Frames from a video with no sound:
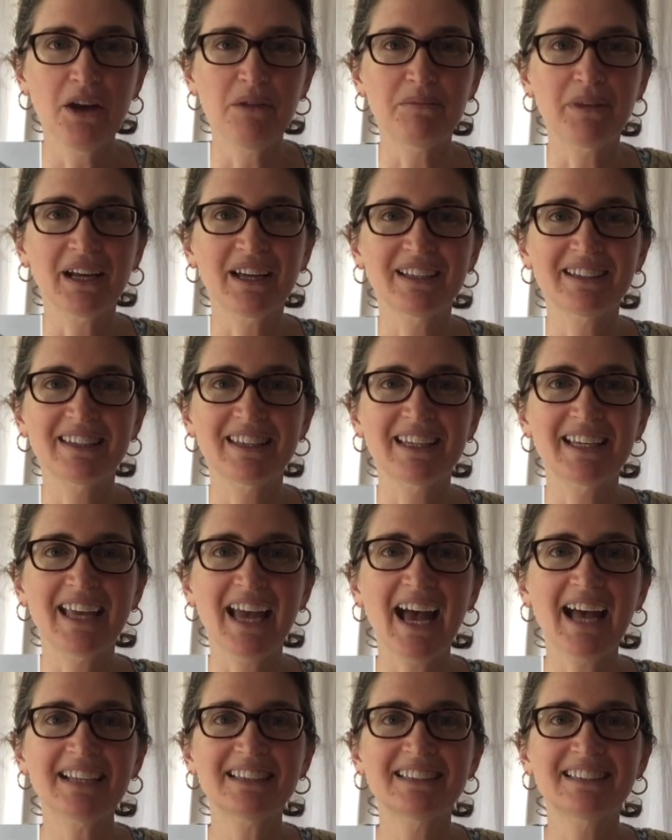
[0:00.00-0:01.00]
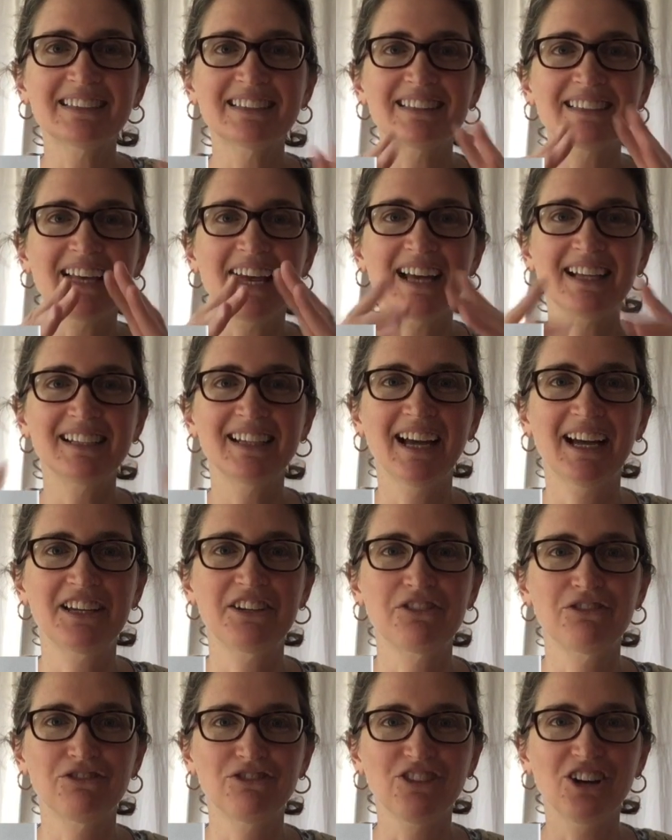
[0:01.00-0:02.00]
because the gas inside kind
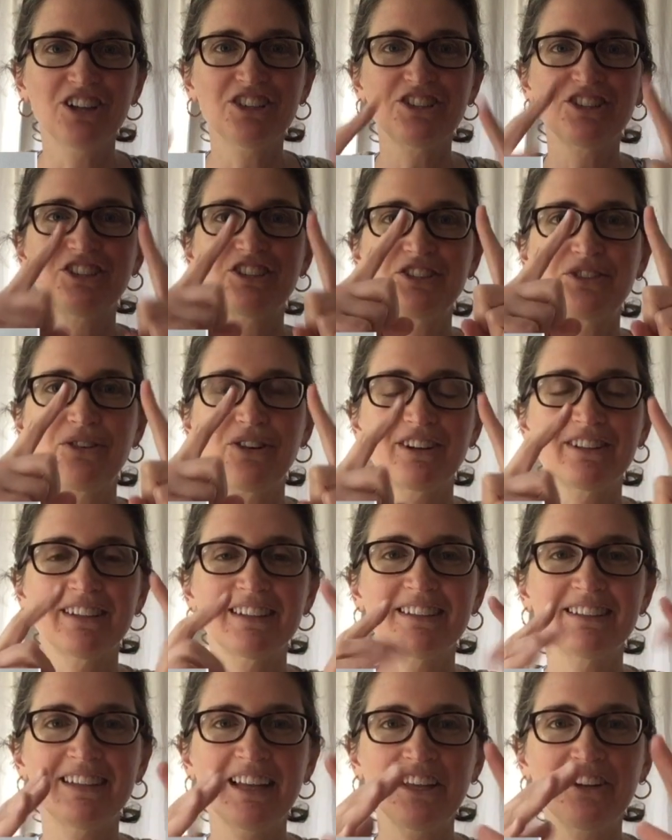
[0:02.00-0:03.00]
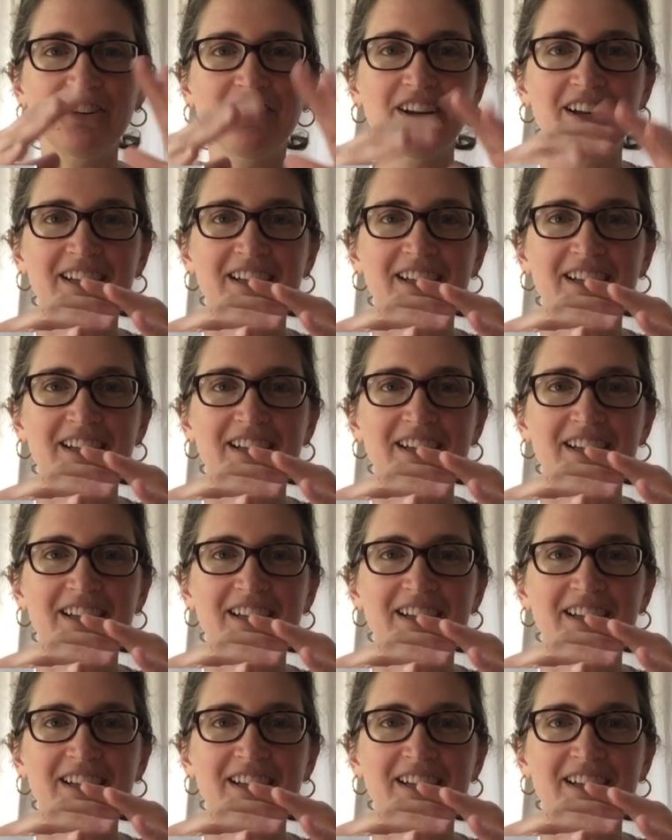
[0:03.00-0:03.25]
of rushes toward the center,